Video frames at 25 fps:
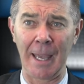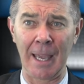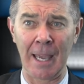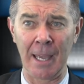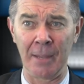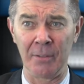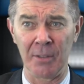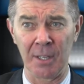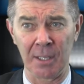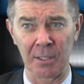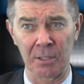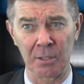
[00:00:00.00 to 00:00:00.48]

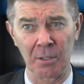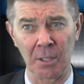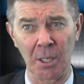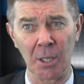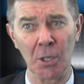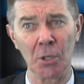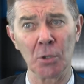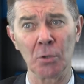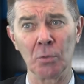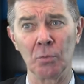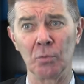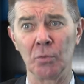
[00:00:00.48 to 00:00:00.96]
and there's
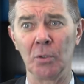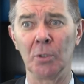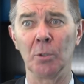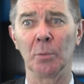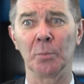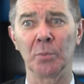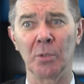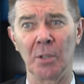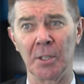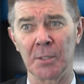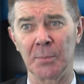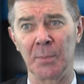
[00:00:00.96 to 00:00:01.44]
no
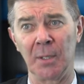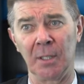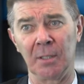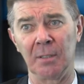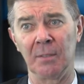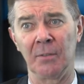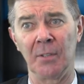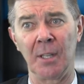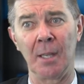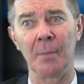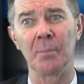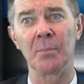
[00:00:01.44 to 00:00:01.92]
real
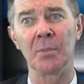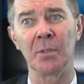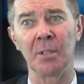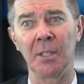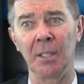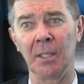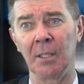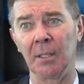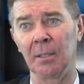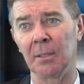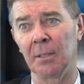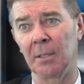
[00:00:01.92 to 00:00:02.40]
prospect of that
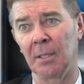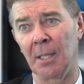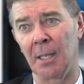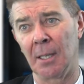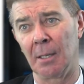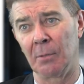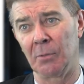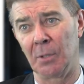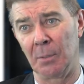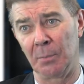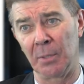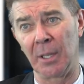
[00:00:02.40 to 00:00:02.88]
being
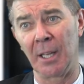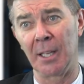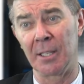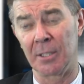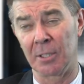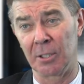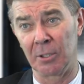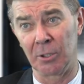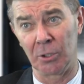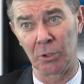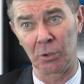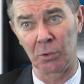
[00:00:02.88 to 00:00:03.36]

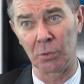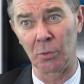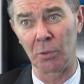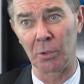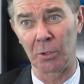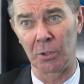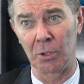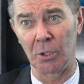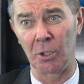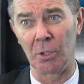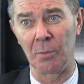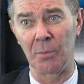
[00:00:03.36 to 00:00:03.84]
replaced in the
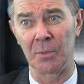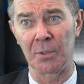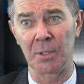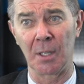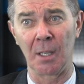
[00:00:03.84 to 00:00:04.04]
short term.